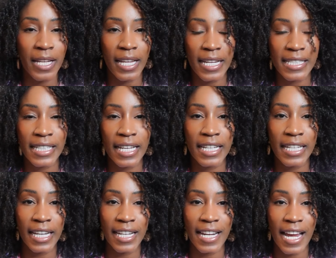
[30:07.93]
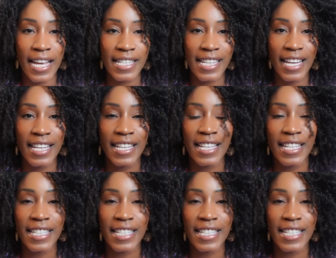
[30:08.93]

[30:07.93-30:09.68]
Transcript: Like I said, again, as a